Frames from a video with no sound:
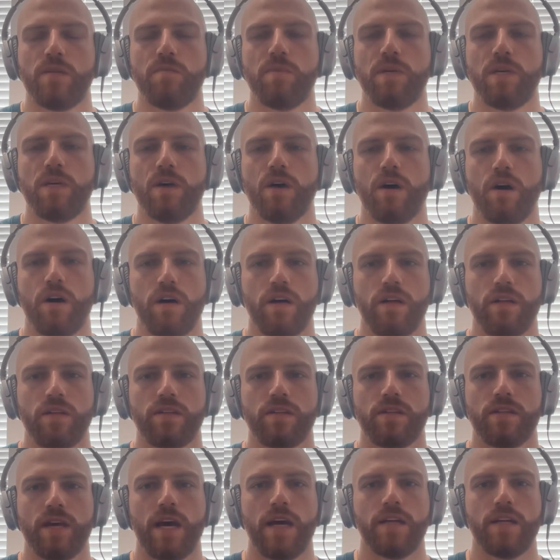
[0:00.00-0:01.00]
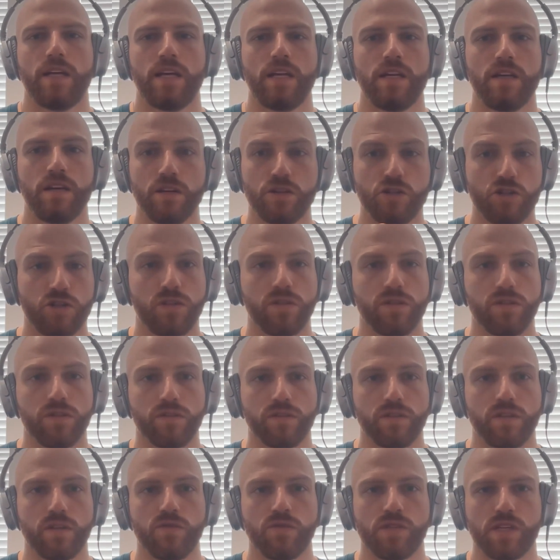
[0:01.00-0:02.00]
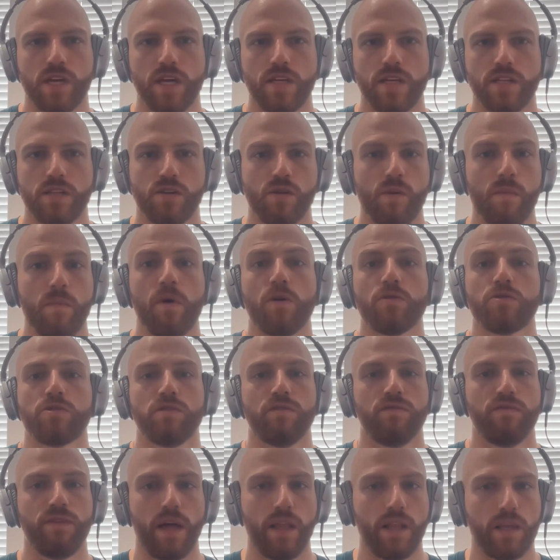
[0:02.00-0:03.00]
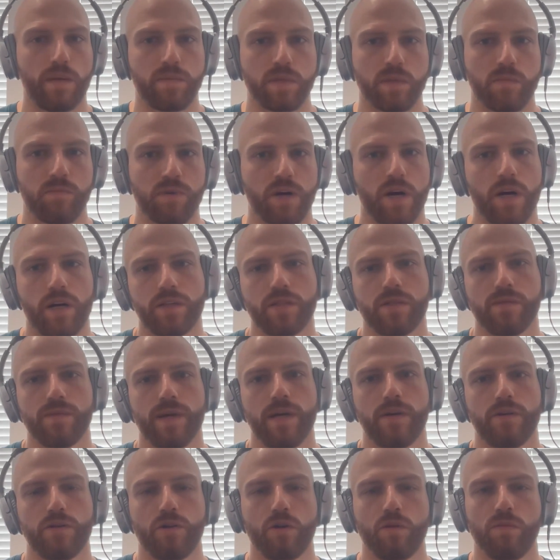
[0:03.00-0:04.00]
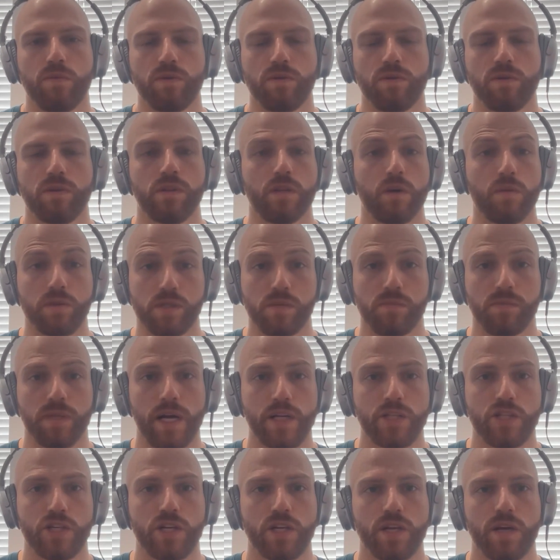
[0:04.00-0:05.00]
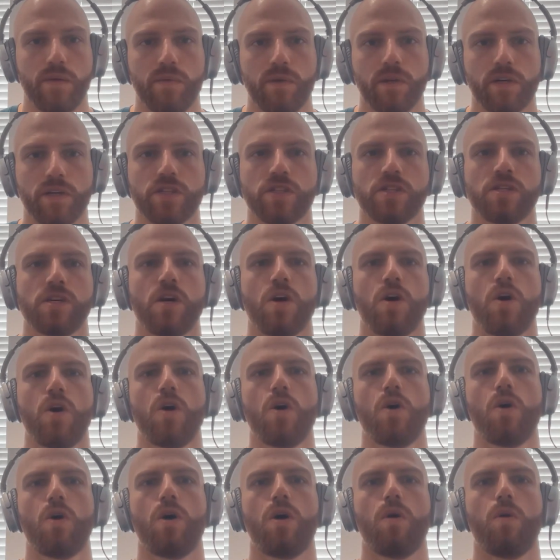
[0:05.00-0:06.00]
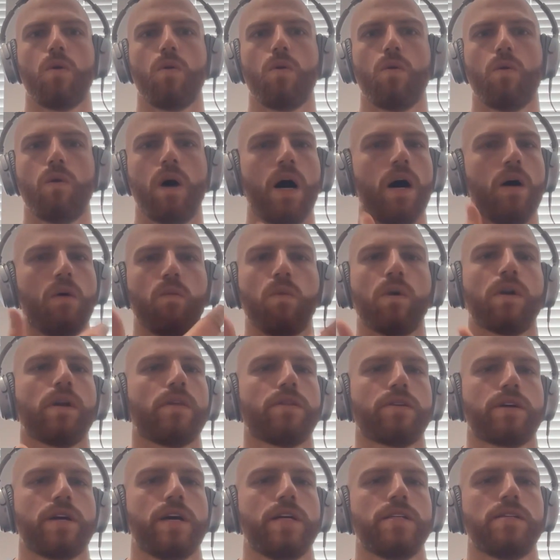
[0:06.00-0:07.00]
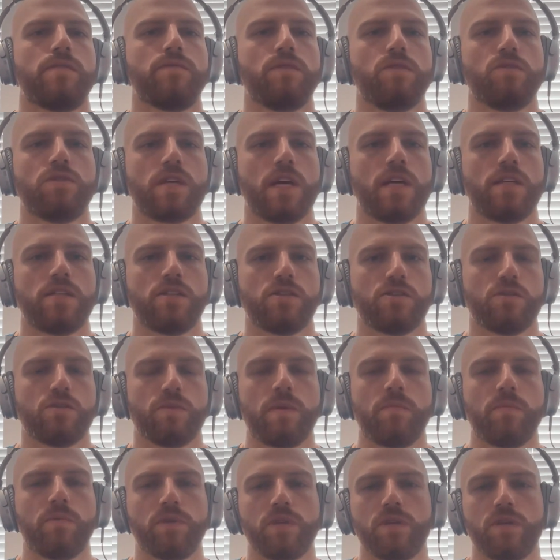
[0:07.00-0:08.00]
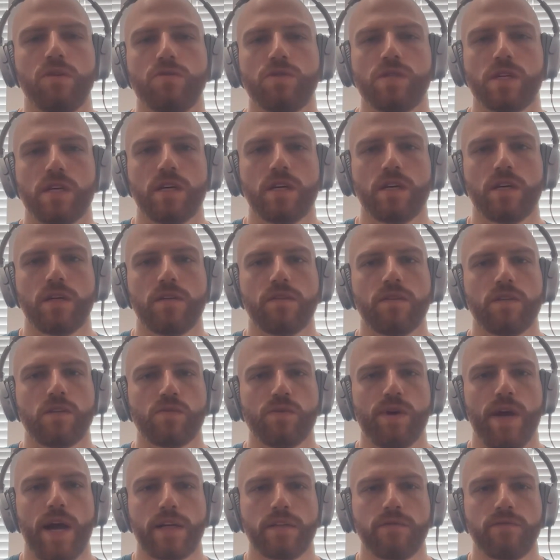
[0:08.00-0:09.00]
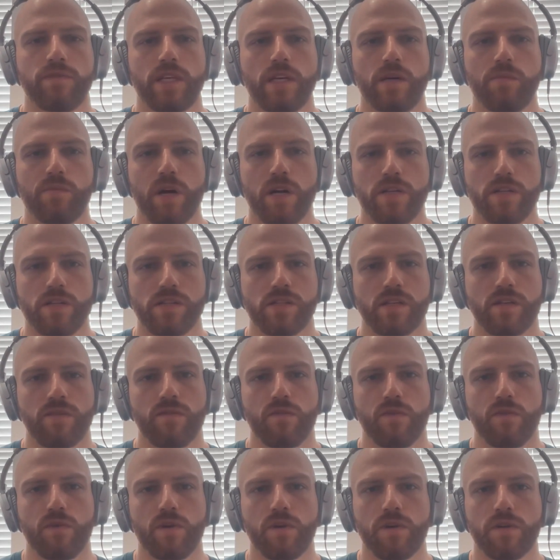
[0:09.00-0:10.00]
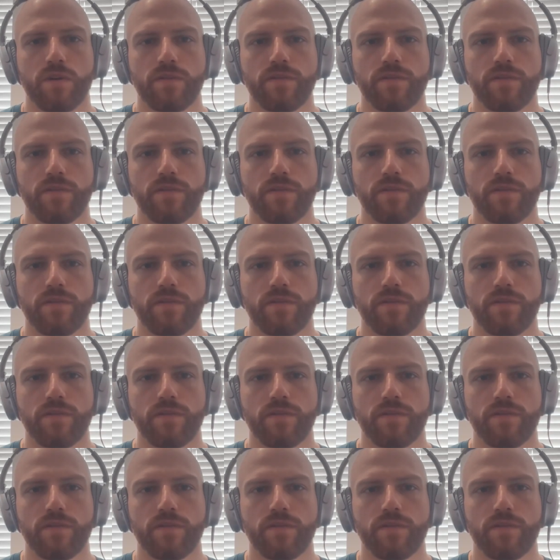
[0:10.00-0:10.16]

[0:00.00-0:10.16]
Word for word: beyond that initial use case, your most developed product around global, global supply chain networks, uh, what other kinds of use cases are people using this reactive data processing for?